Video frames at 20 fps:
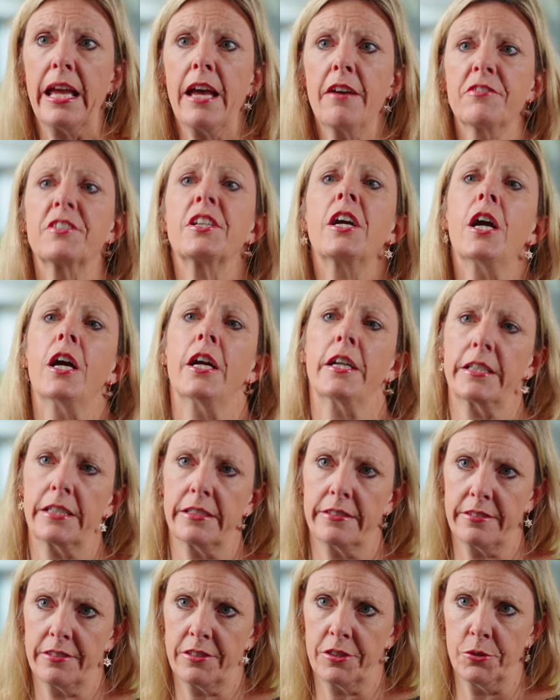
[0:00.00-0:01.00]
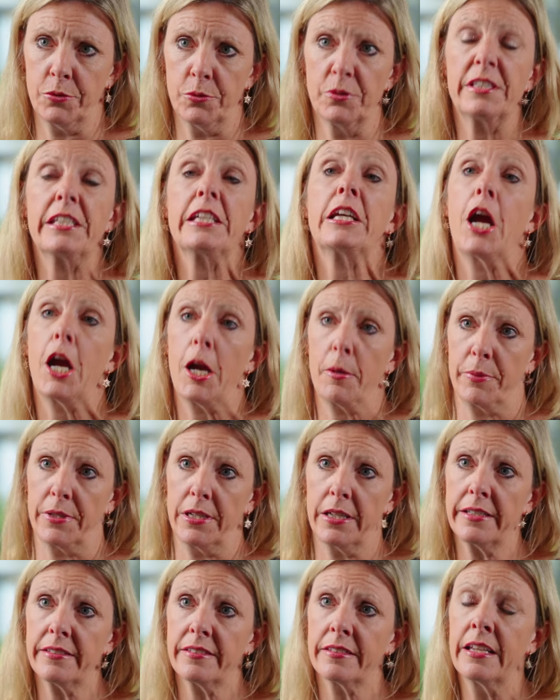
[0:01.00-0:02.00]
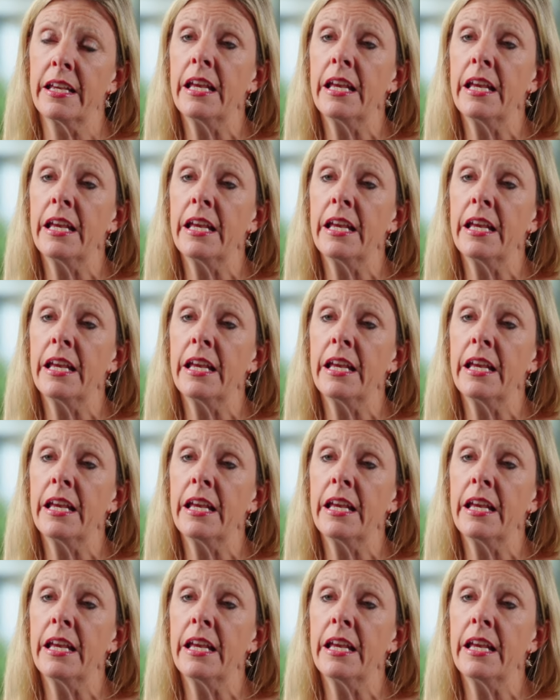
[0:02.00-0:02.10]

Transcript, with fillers: have targets to decarbonise.